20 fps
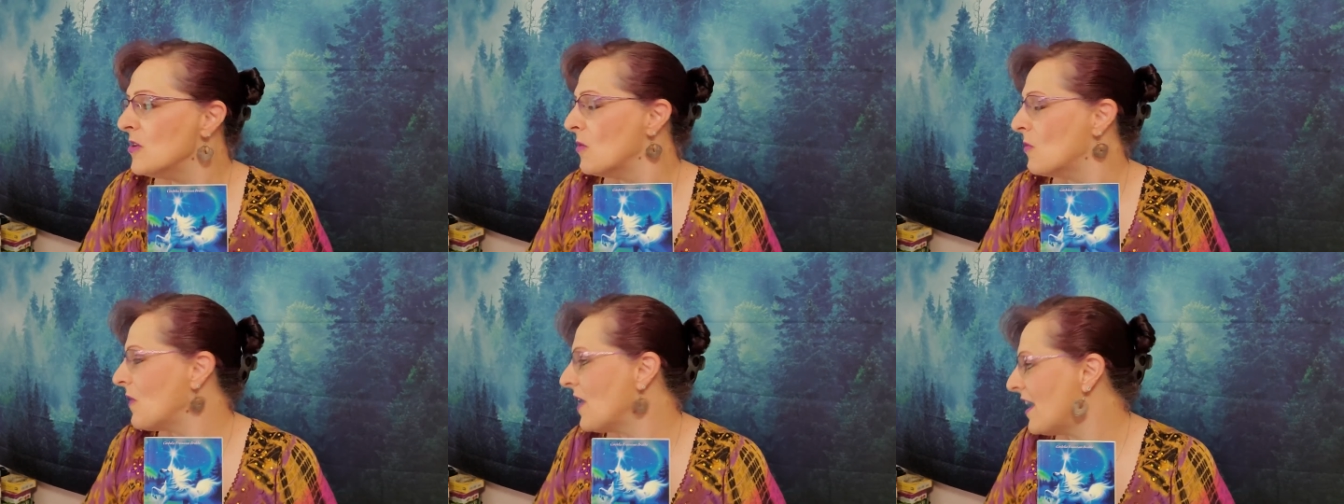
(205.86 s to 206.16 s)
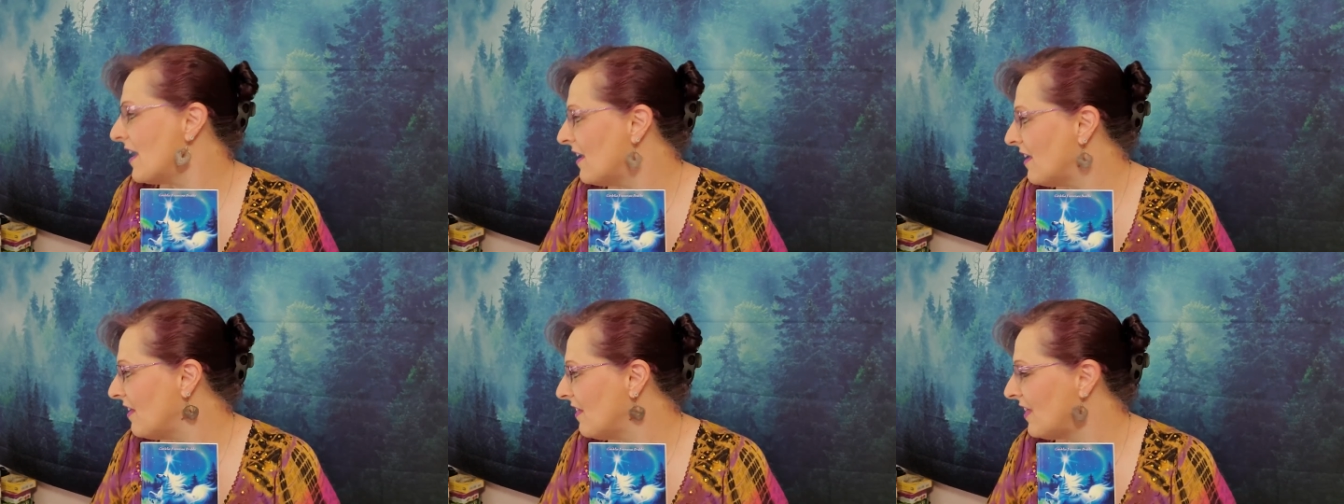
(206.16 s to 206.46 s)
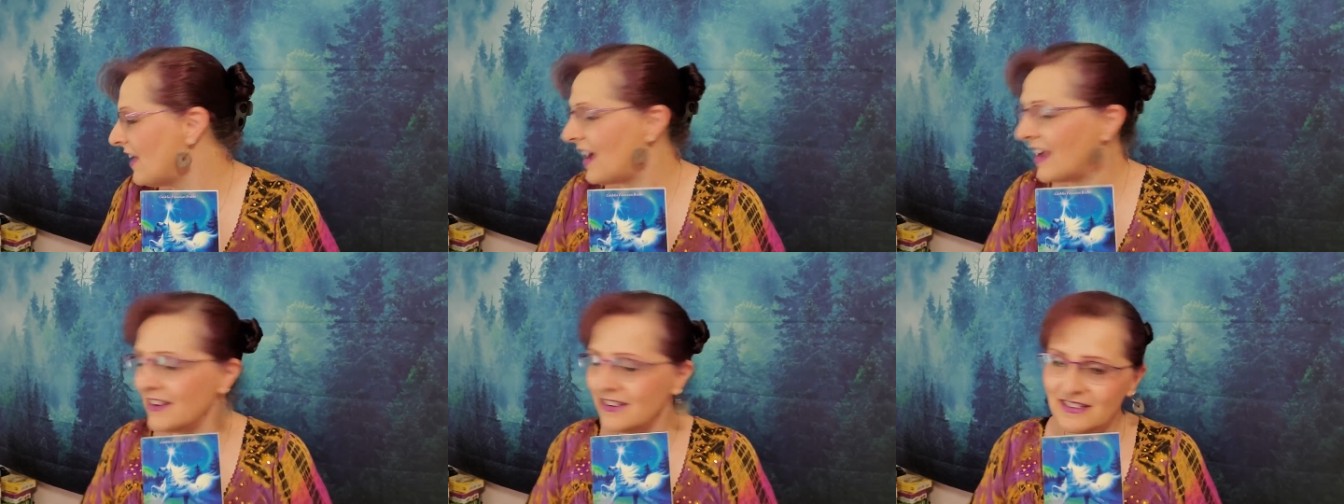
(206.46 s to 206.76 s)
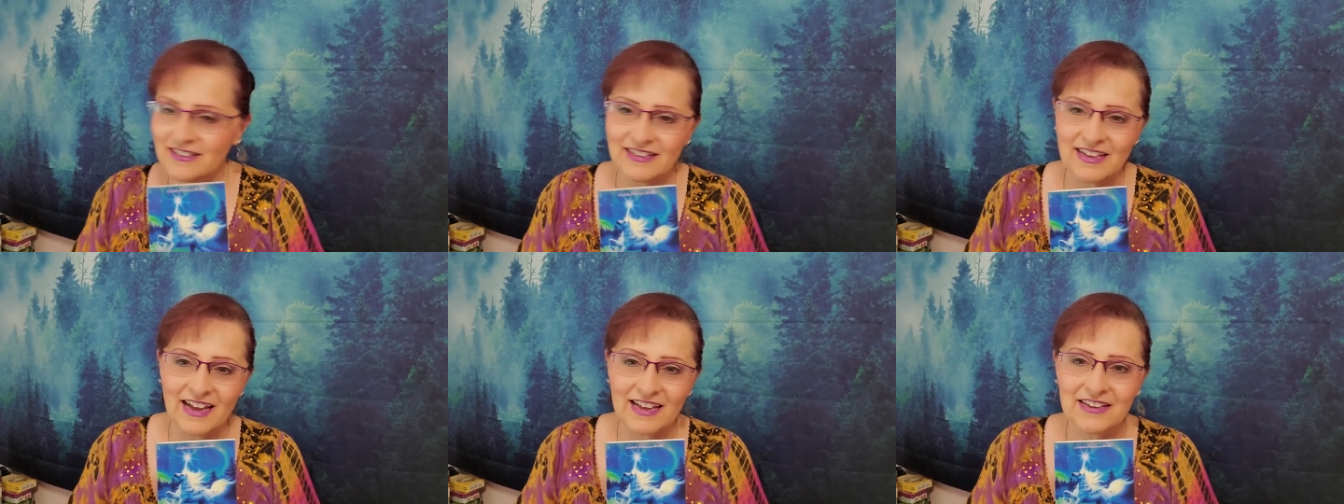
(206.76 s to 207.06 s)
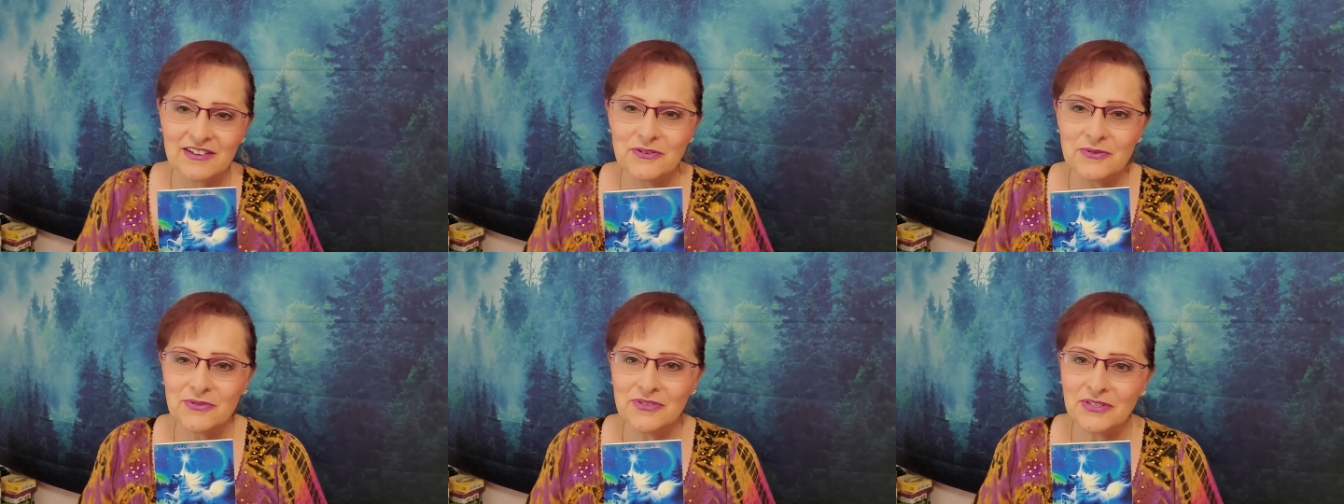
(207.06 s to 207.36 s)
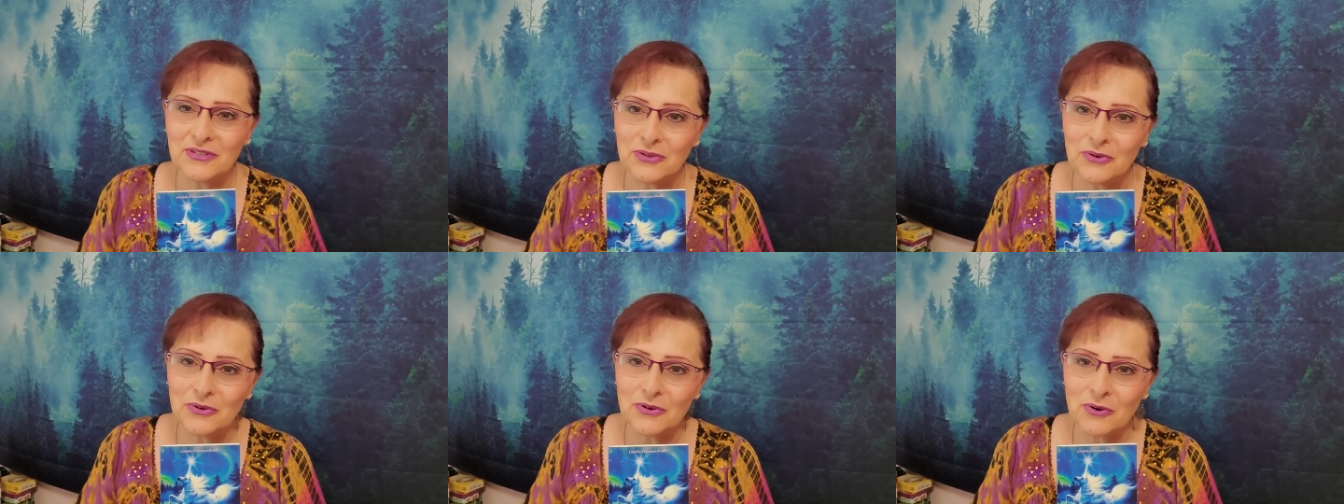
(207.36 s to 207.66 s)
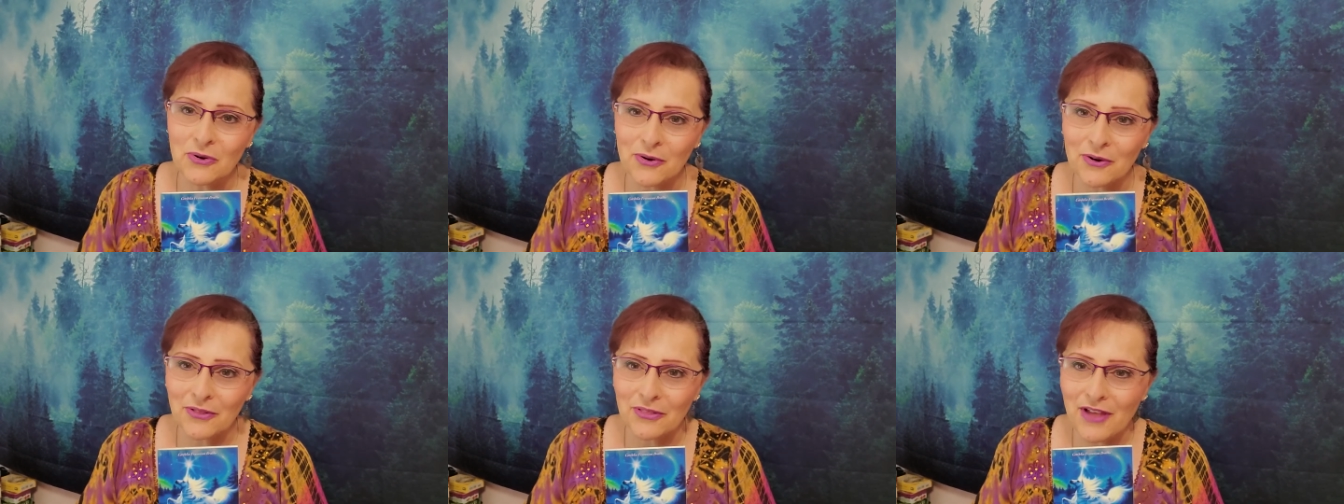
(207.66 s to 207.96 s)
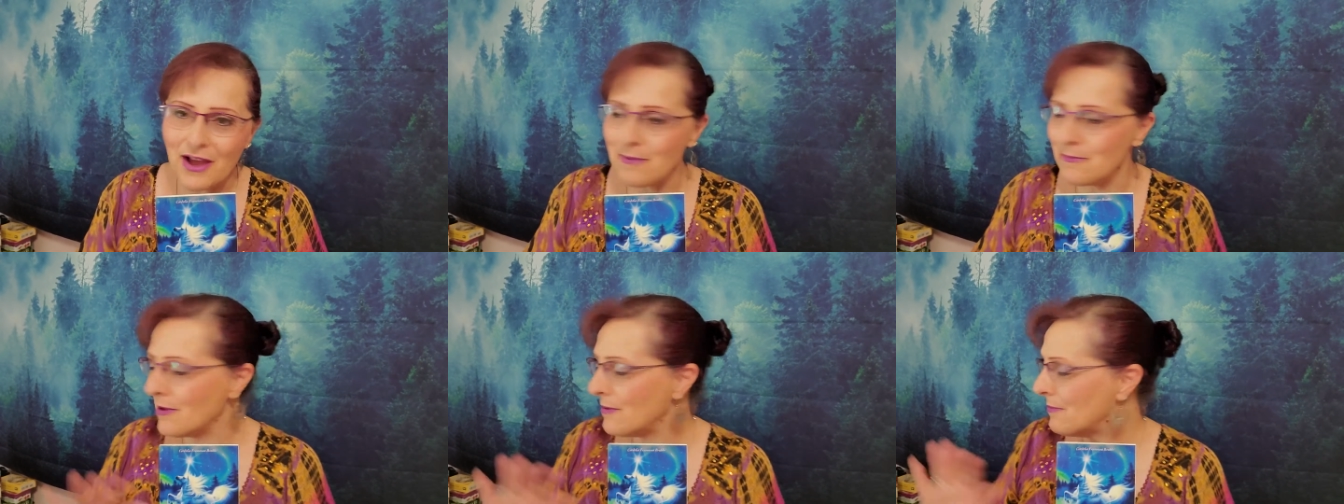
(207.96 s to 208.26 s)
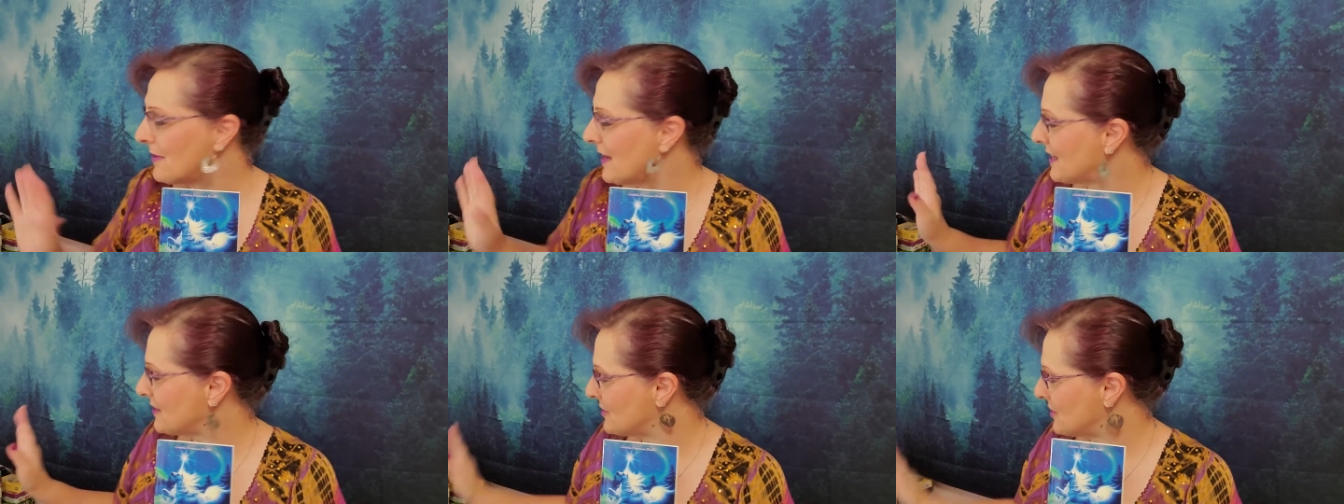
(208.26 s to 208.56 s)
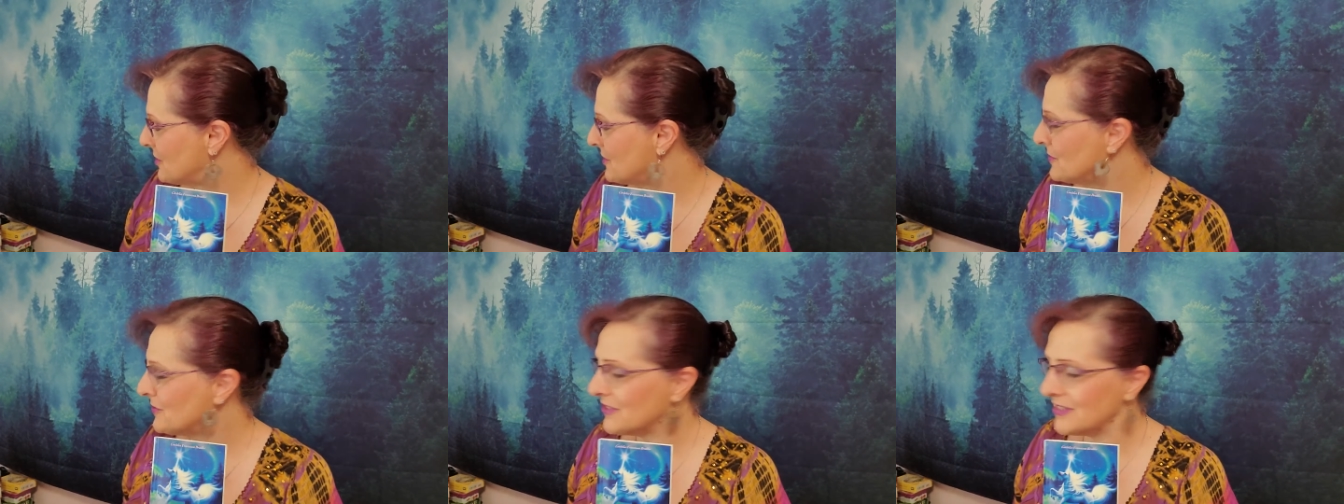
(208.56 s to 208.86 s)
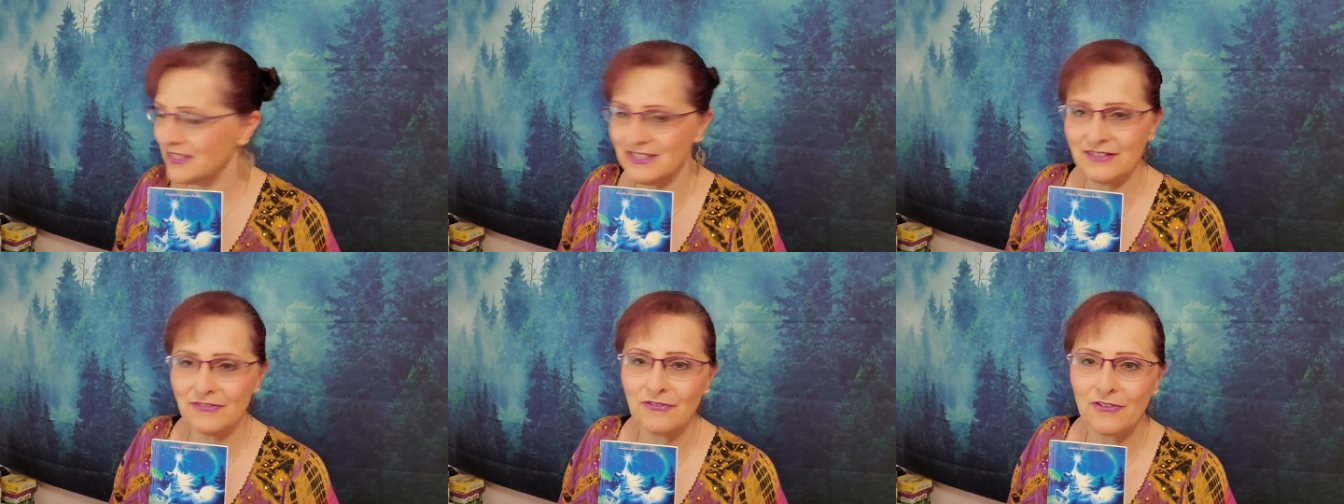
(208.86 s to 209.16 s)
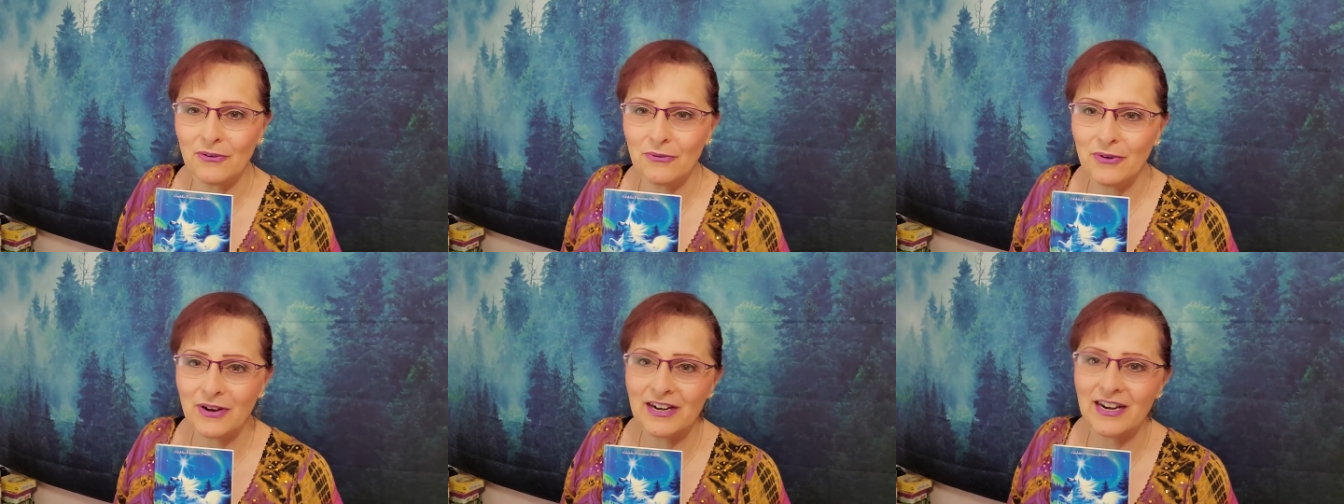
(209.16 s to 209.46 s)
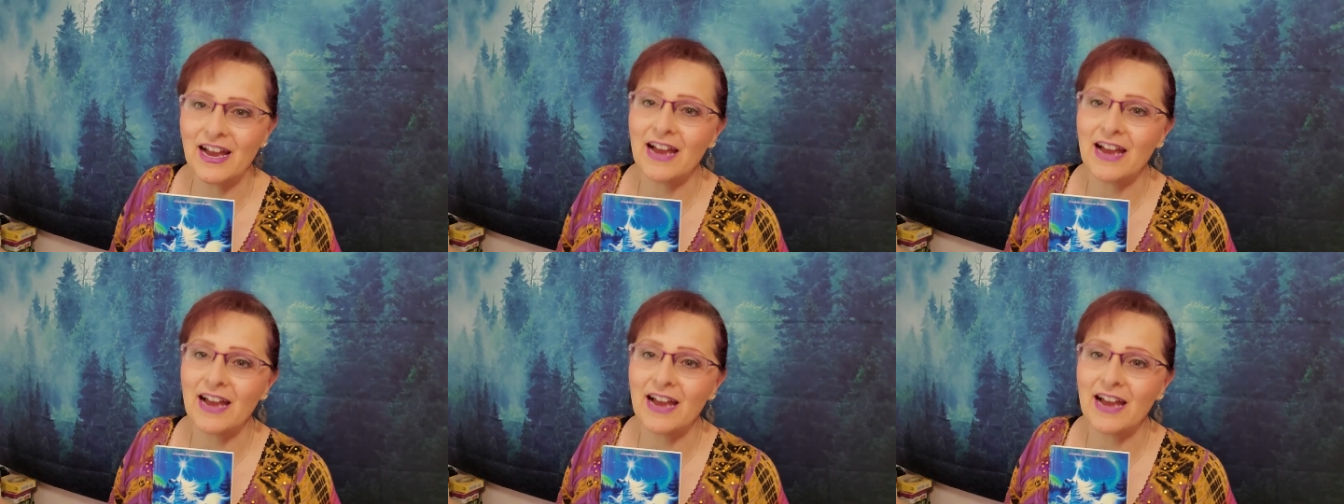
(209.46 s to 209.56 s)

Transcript: well, I use the unicorn a lot. Maybe I should use a different one.